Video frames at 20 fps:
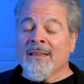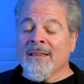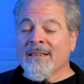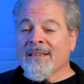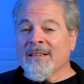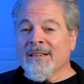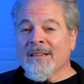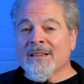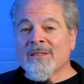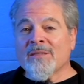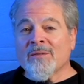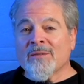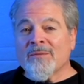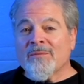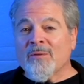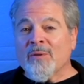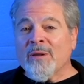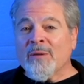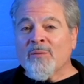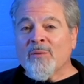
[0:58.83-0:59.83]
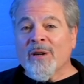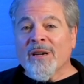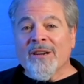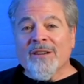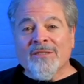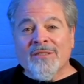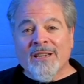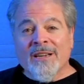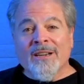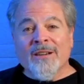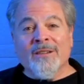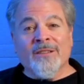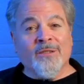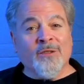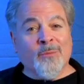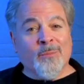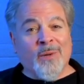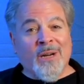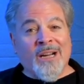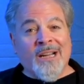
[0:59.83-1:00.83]
They can also avoid wear and tear on
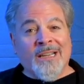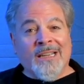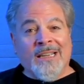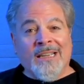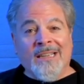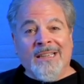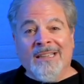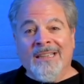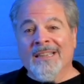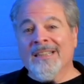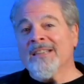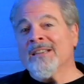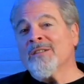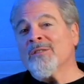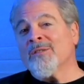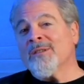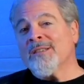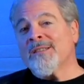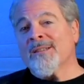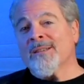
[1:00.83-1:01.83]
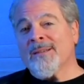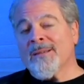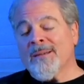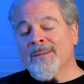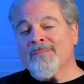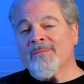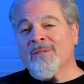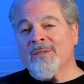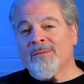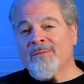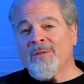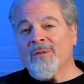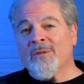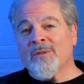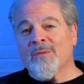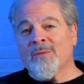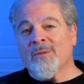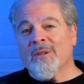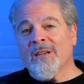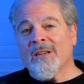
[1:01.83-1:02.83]
your body and increase the comfort of your
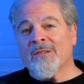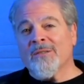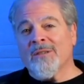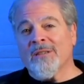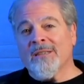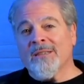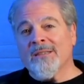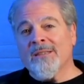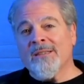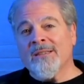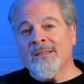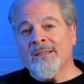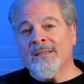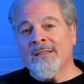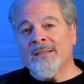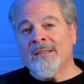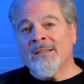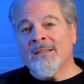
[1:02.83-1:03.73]
surroundings.